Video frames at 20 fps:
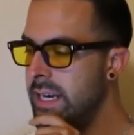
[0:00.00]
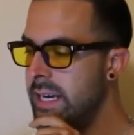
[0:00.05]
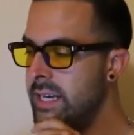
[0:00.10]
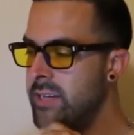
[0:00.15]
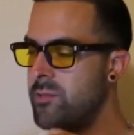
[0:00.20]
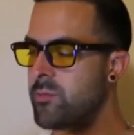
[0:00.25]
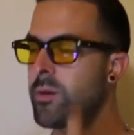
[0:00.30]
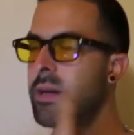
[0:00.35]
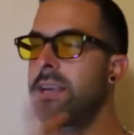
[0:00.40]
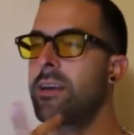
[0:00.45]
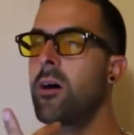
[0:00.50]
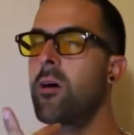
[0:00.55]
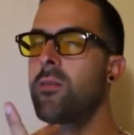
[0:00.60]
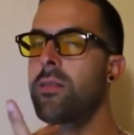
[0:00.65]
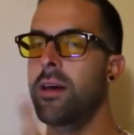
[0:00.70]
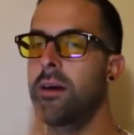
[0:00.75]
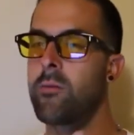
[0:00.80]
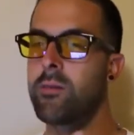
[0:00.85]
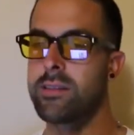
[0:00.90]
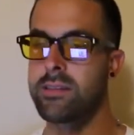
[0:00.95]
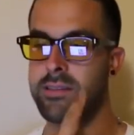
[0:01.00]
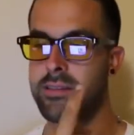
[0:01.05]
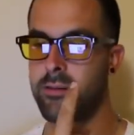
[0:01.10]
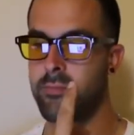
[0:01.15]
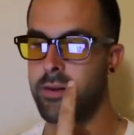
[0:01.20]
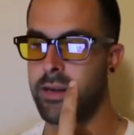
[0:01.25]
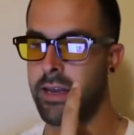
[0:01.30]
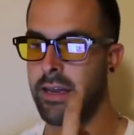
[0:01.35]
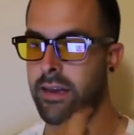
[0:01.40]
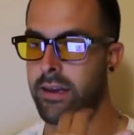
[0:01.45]
Is we know that
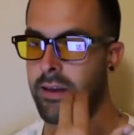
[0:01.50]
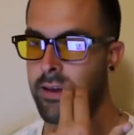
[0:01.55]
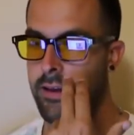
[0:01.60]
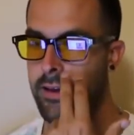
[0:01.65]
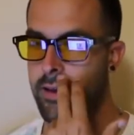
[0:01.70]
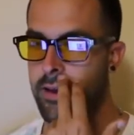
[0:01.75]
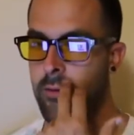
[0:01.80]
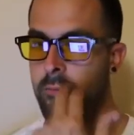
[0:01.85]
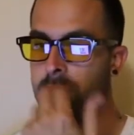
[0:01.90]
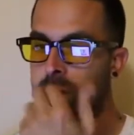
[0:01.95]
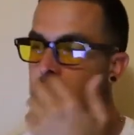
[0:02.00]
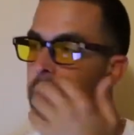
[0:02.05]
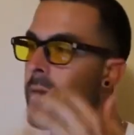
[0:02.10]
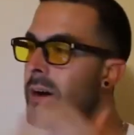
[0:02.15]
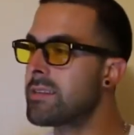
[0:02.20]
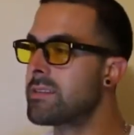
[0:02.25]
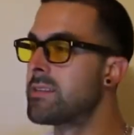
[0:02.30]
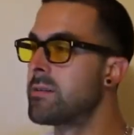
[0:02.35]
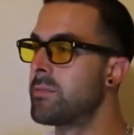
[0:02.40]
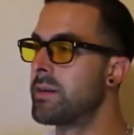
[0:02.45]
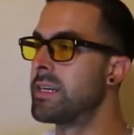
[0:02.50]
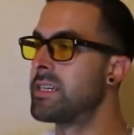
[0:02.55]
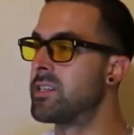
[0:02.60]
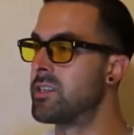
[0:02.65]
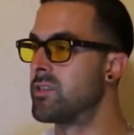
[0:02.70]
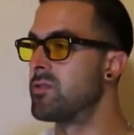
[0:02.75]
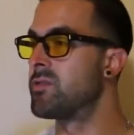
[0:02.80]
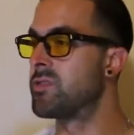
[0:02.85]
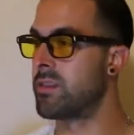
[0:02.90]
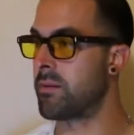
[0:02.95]
when you want somebody
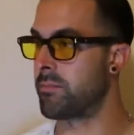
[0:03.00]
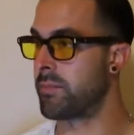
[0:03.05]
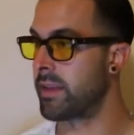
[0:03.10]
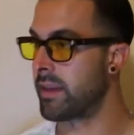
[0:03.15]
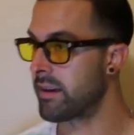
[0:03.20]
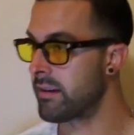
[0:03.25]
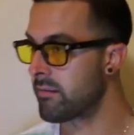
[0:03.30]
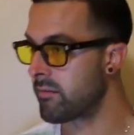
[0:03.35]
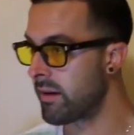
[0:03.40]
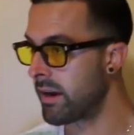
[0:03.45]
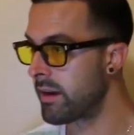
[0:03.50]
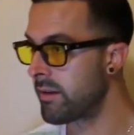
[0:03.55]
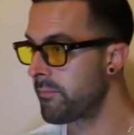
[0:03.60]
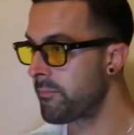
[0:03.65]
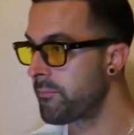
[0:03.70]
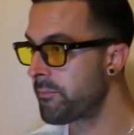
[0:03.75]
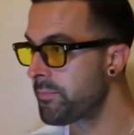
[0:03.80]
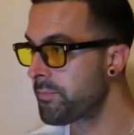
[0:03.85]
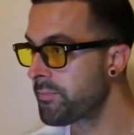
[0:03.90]
to do something, right?